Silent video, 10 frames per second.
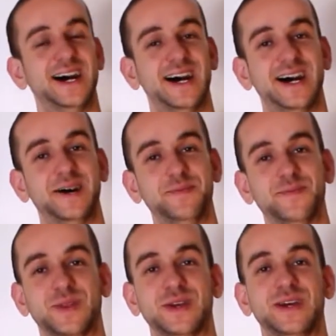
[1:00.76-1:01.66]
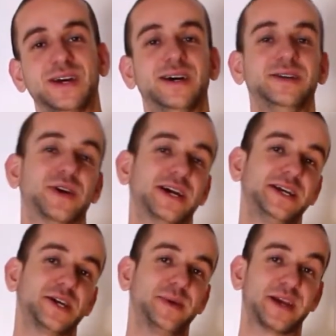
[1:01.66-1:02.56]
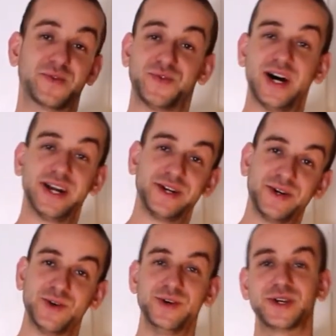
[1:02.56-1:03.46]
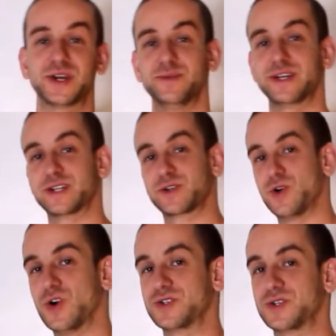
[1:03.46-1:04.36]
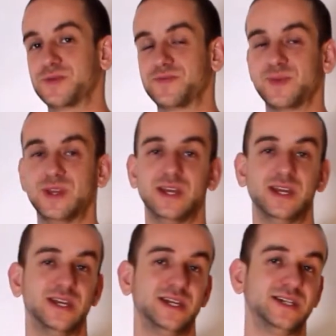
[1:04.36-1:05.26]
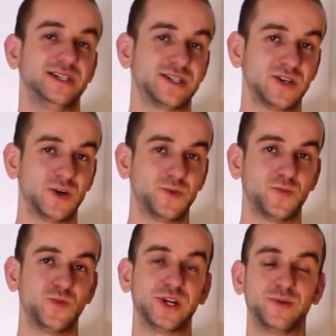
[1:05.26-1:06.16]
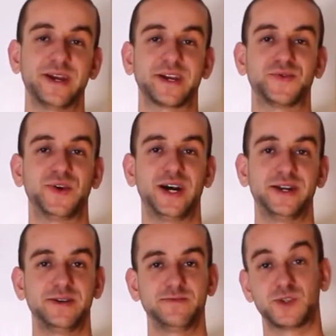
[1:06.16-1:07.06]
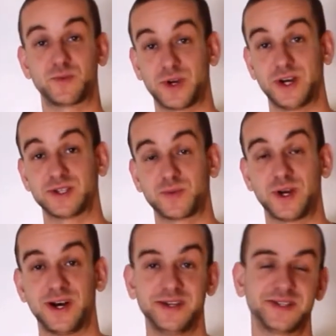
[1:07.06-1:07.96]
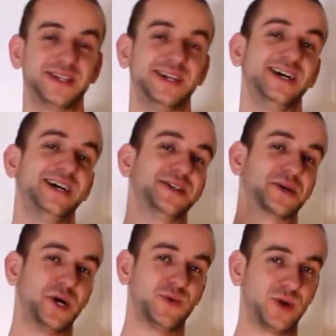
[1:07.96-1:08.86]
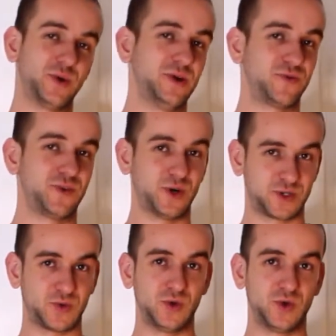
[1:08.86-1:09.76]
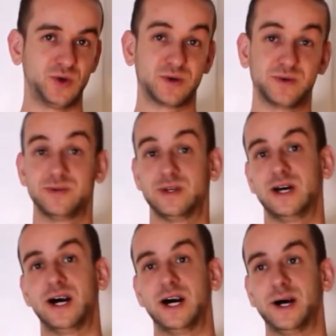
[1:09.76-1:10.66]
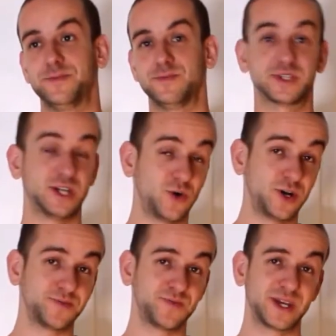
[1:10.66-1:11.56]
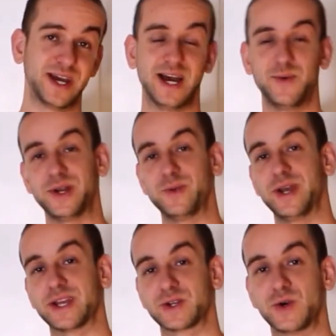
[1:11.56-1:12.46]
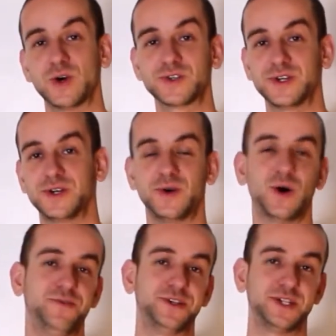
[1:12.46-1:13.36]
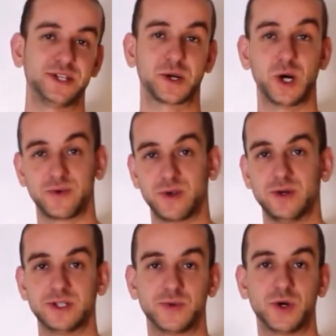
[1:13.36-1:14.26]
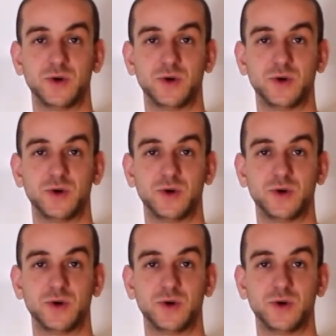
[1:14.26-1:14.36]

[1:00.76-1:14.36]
You can either make it finer or you can make coarser. So, when you make it finer, surprise, surprise, the coffee will flow through slower. And when you make it coarser, obviously the coffee will